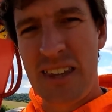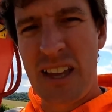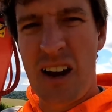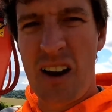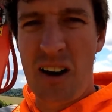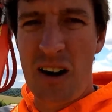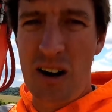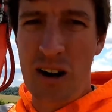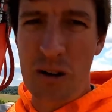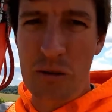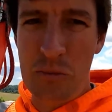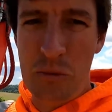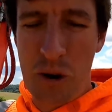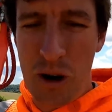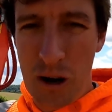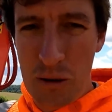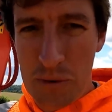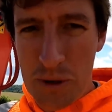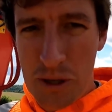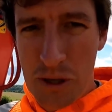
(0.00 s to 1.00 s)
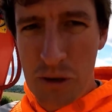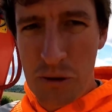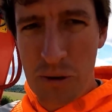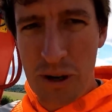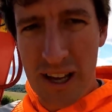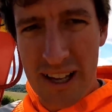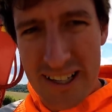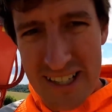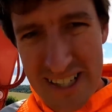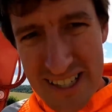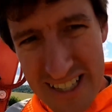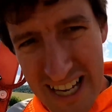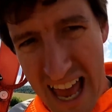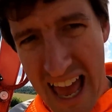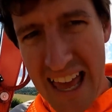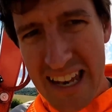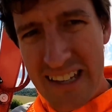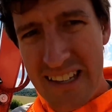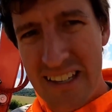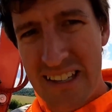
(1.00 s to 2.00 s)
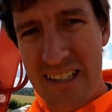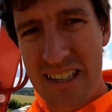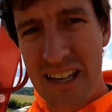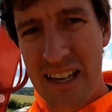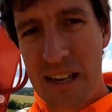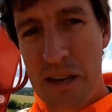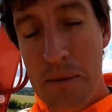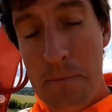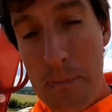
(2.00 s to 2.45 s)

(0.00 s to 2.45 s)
that are what I would call like a standard